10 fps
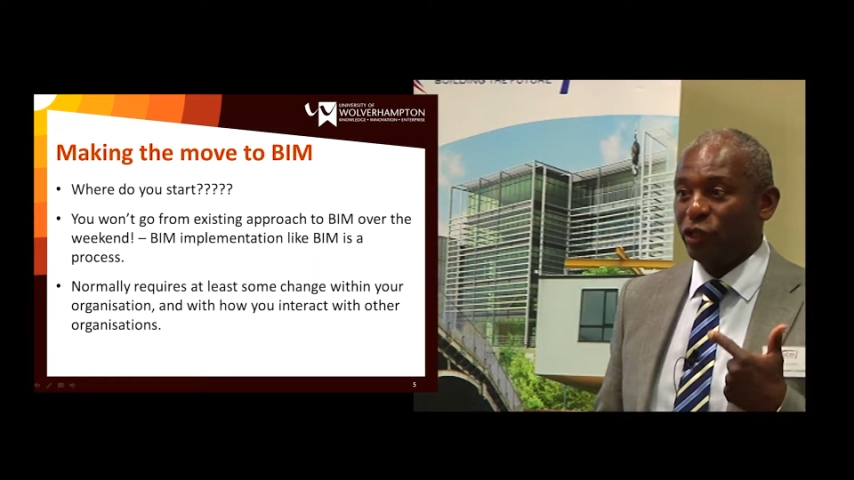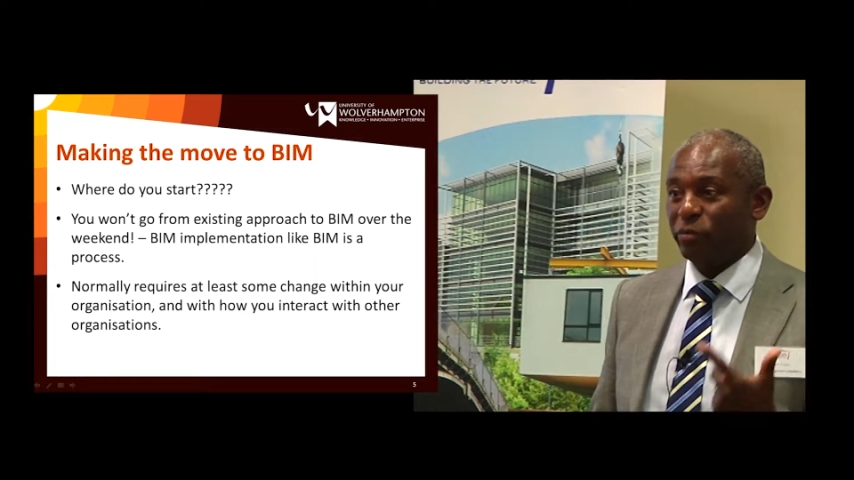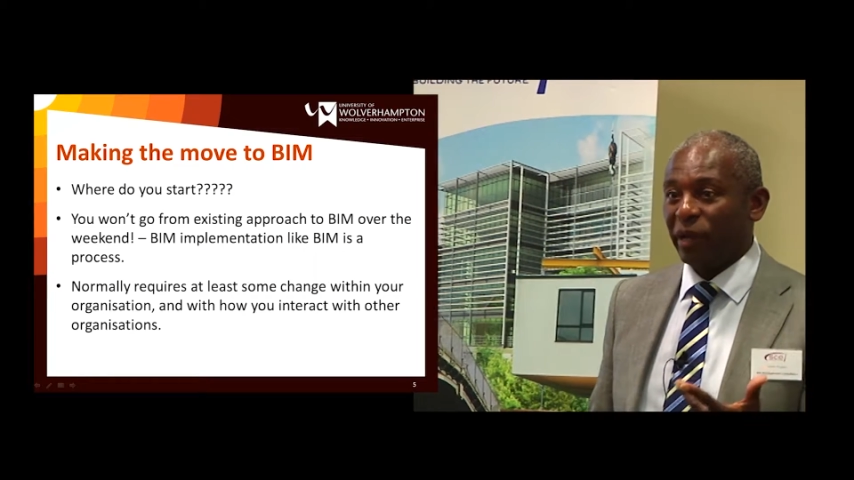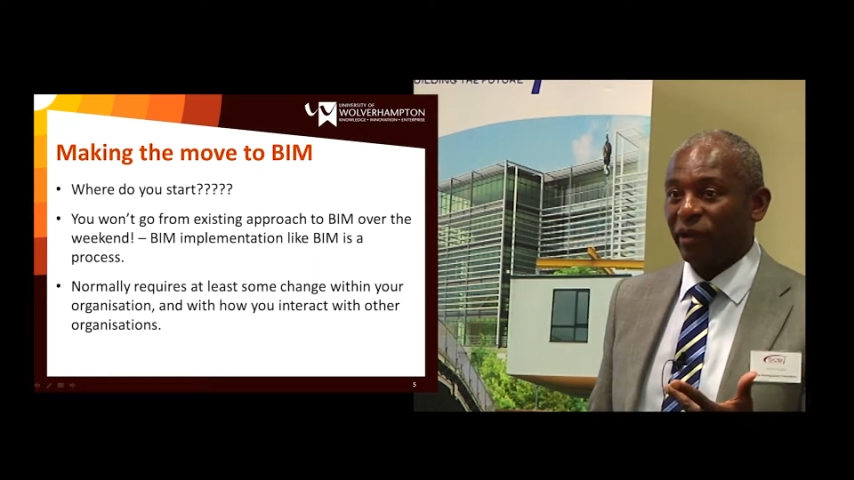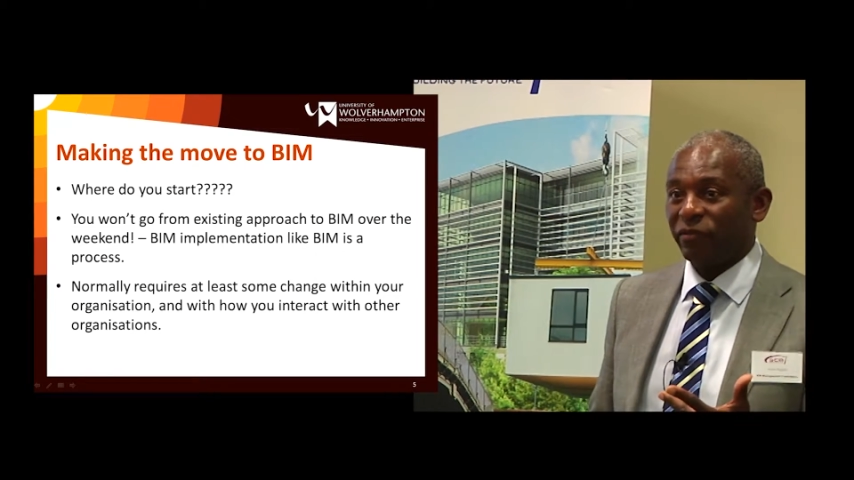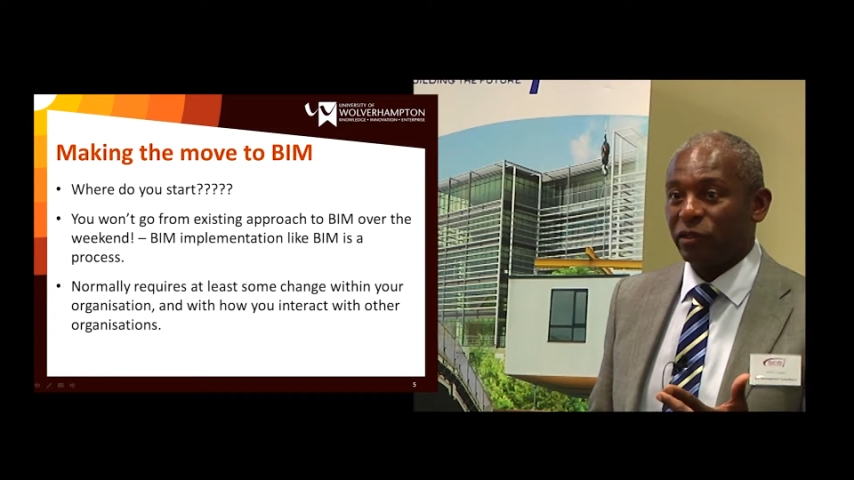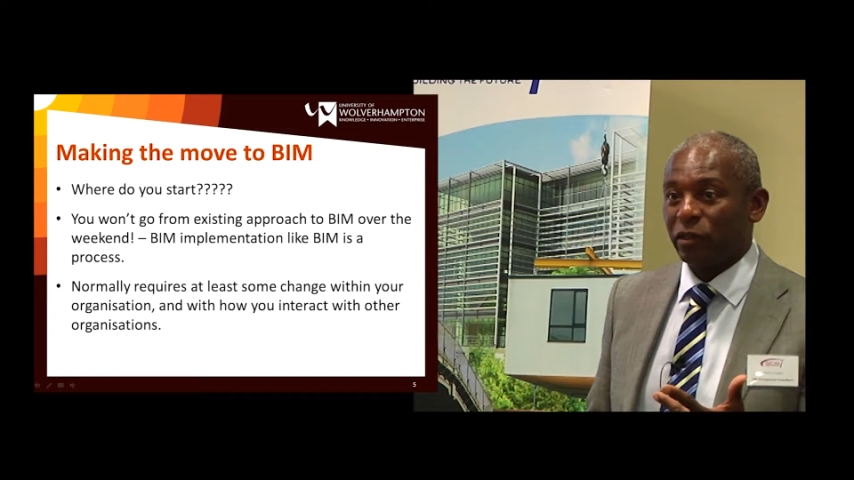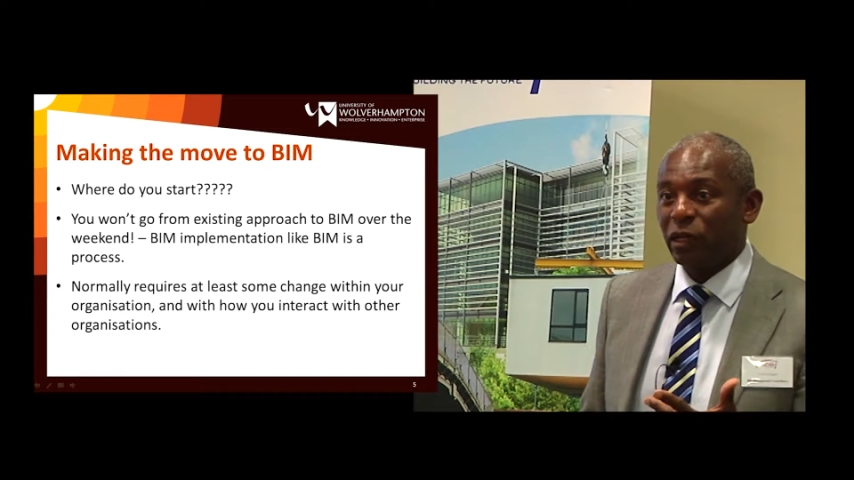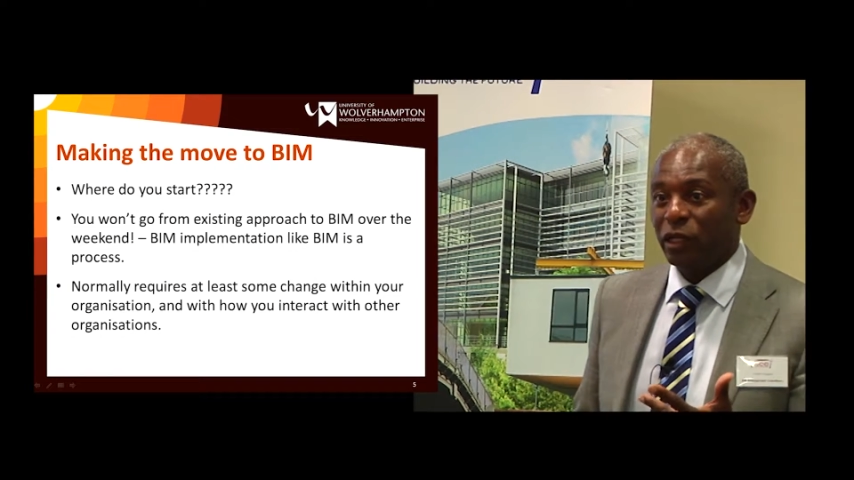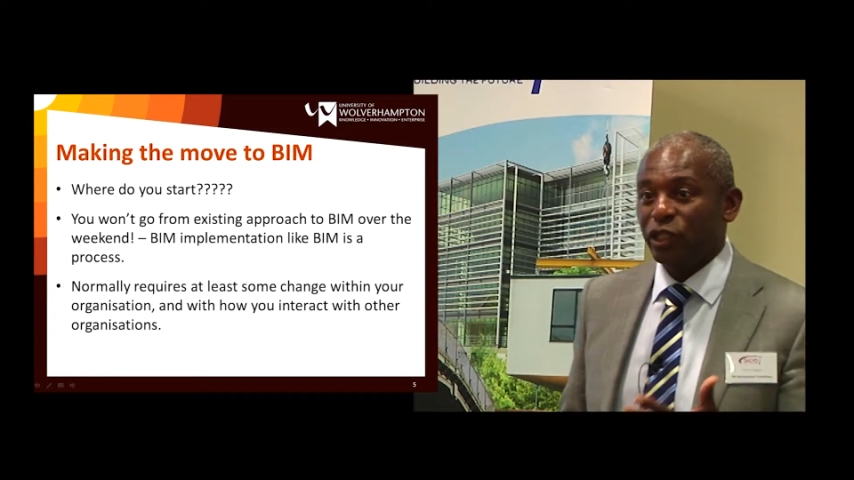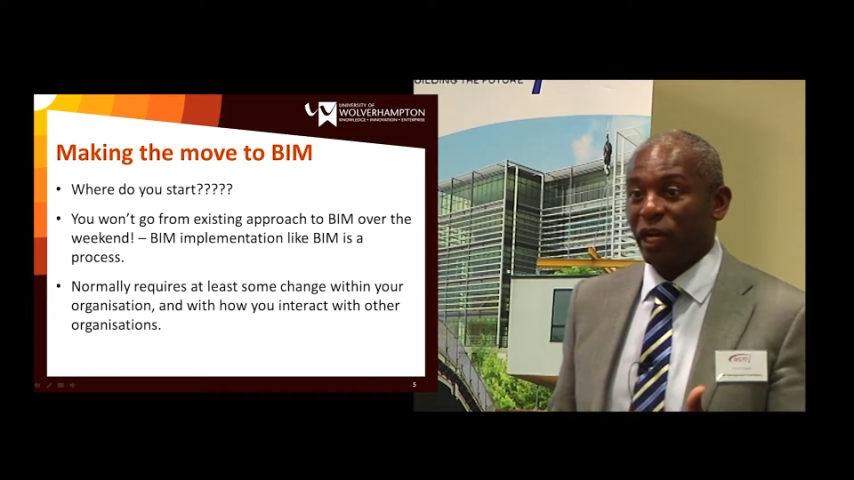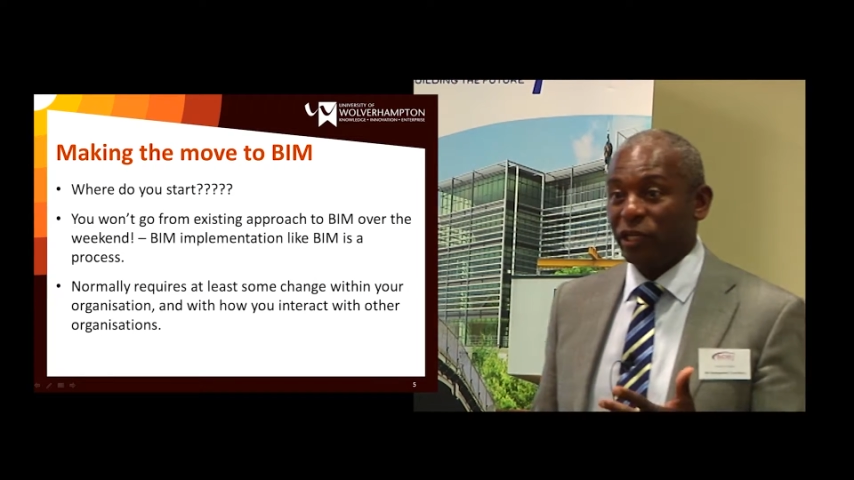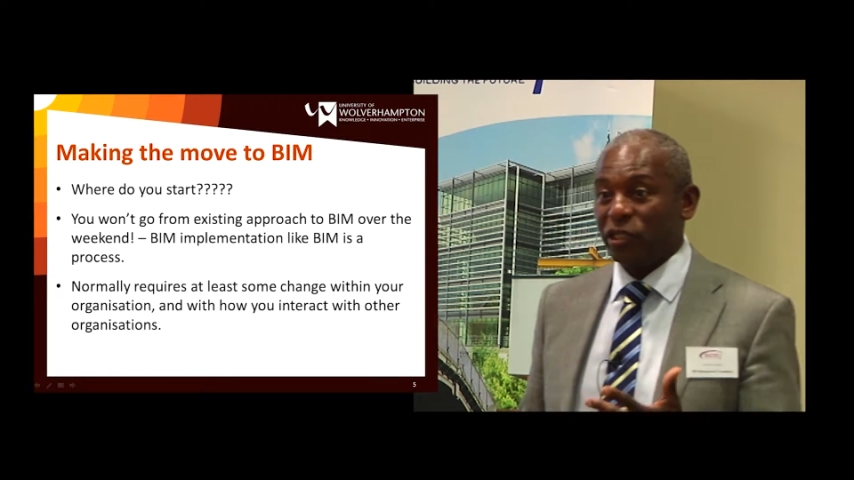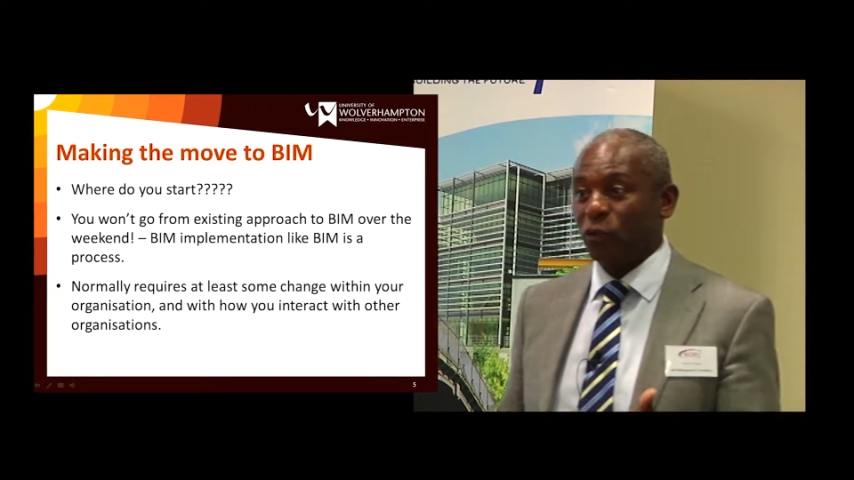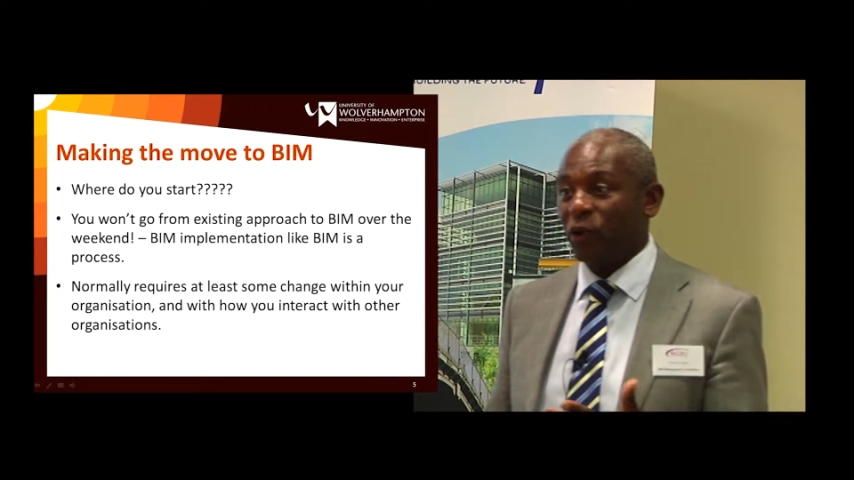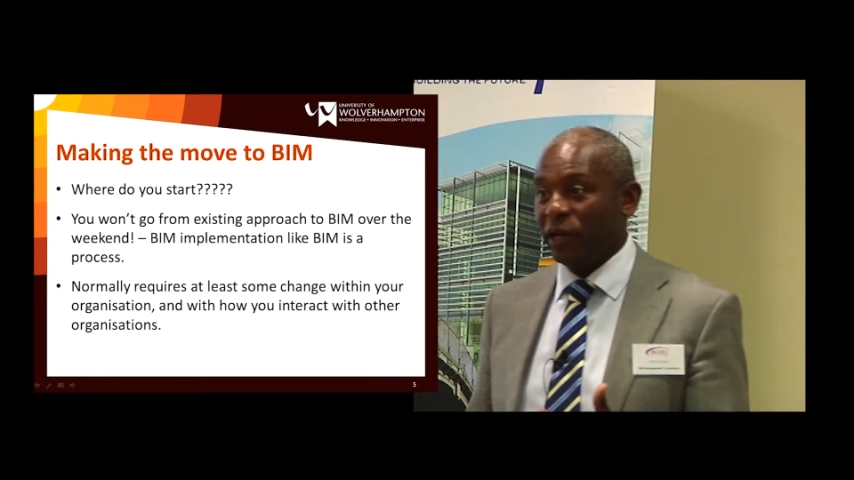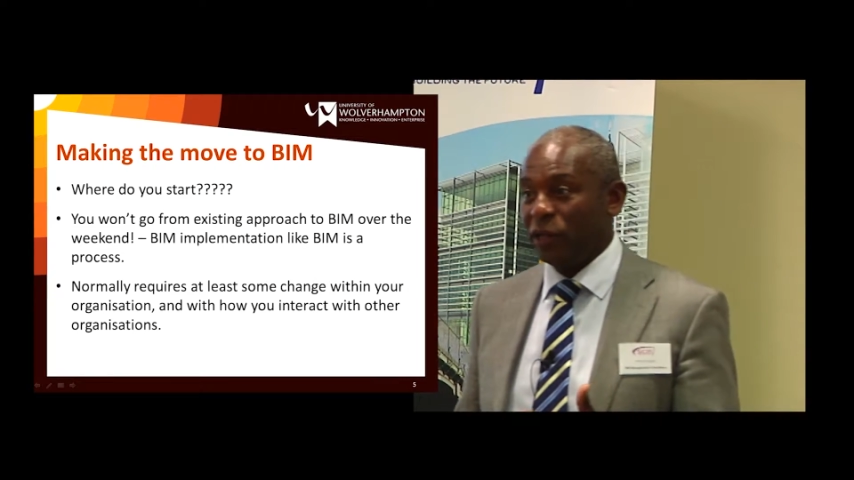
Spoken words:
you may have to change the way